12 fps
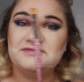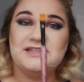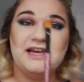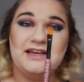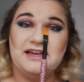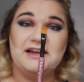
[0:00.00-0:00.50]

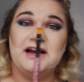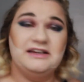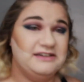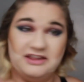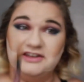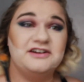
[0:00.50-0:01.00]
Taking
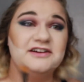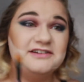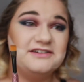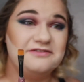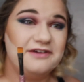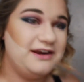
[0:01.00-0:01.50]
another
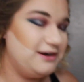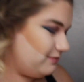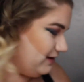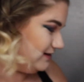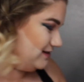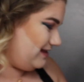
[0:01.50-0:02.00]
definer
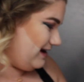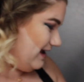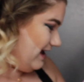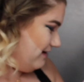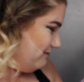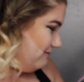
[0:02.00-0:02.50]
brush that I
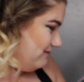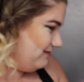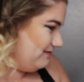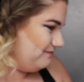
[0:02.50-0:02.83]
have.